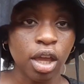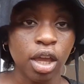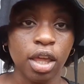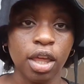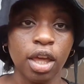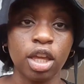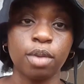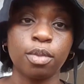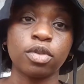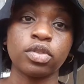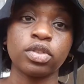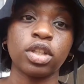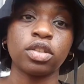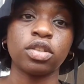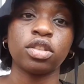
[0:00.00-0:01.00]
yeah i came home on
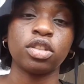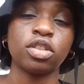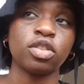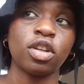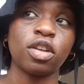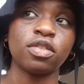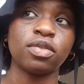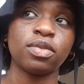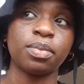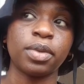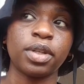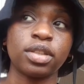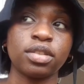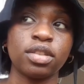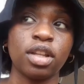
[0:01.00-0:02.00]
saturday so i've
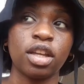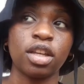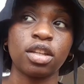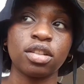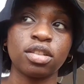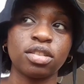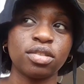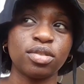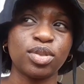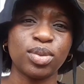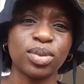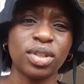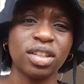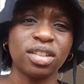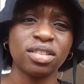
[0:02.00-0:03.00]
spent like two
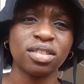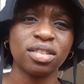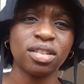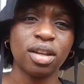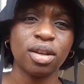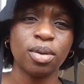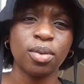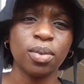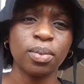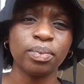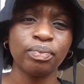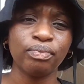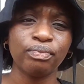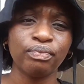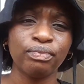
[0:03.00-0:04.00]
days at home
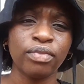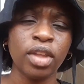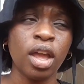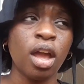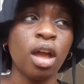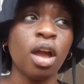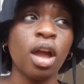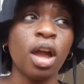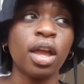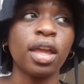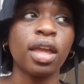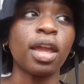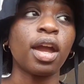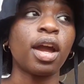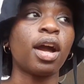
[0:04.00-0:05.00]

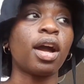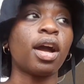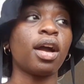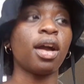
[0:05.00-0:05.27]
yeah